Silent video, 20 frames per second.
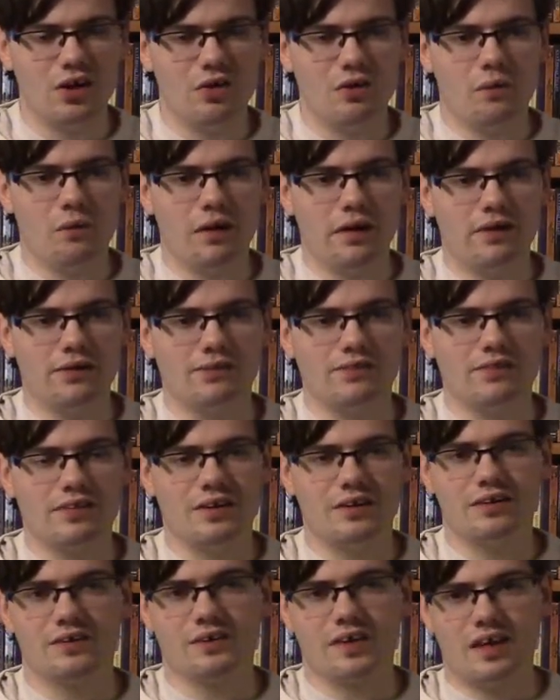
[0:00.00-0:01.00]
where
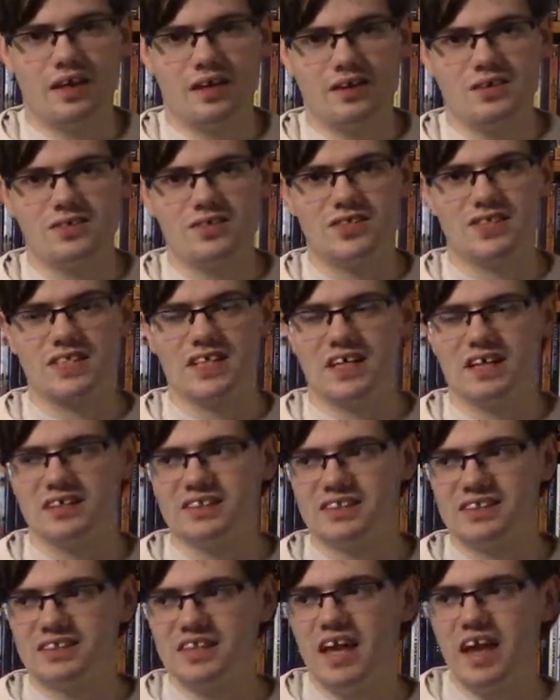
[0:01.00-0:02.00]
there is a
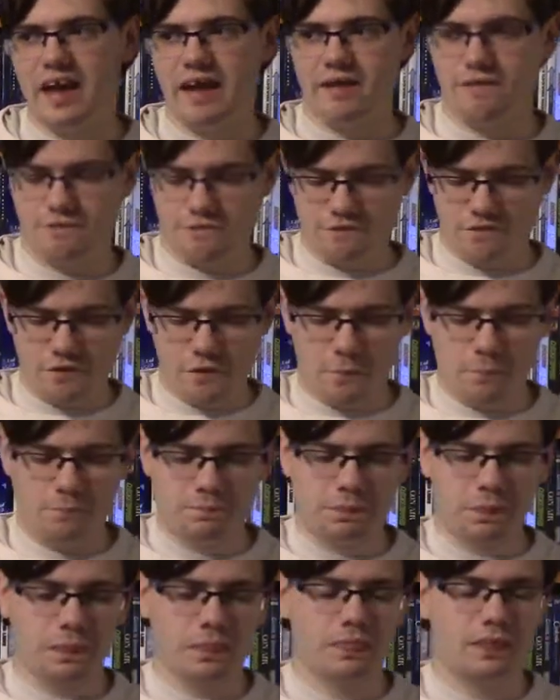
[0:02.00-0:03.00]
safe
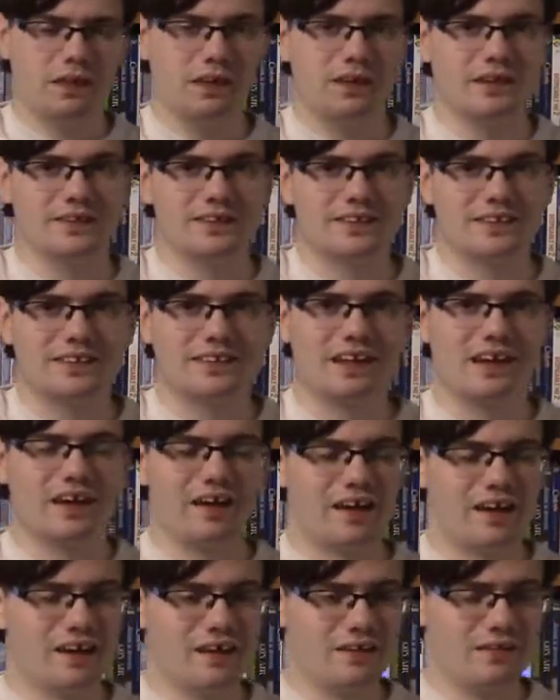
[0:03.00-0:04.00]

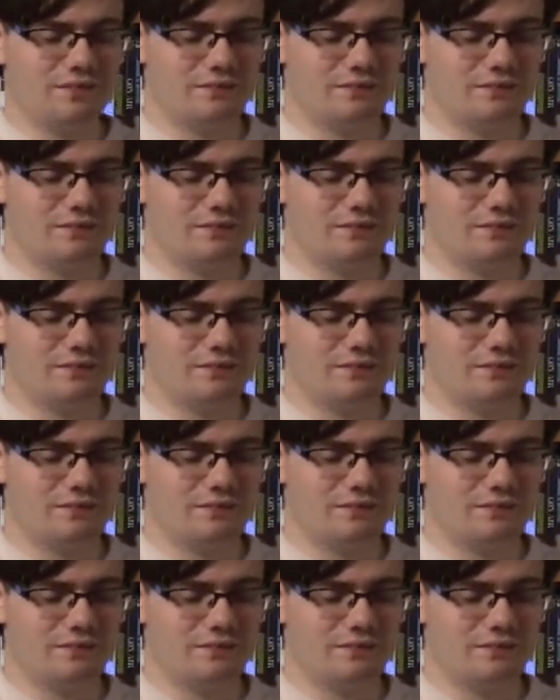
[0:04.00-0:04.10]
inside.